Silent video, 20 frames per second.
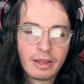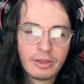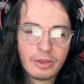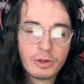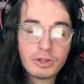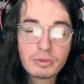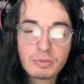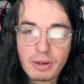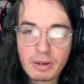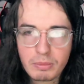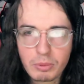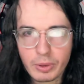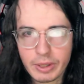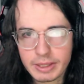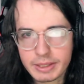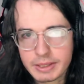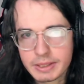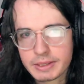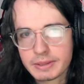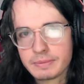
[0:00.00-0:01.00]
Those are my
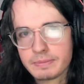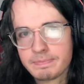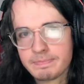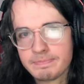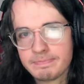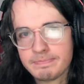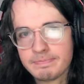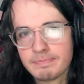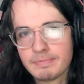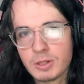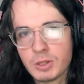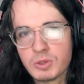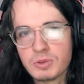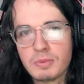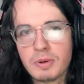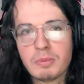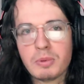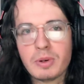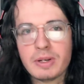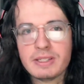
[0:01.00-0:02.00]
points. Those are
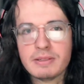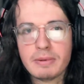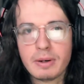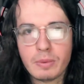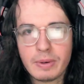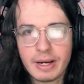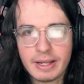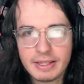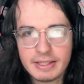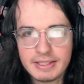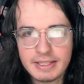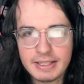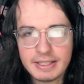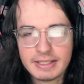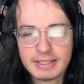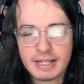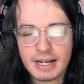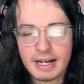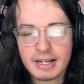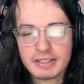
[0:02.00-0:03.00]
my points about why the scene is
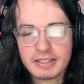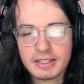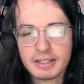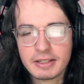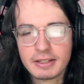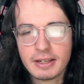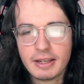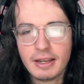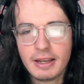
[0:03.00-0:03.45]
toxic,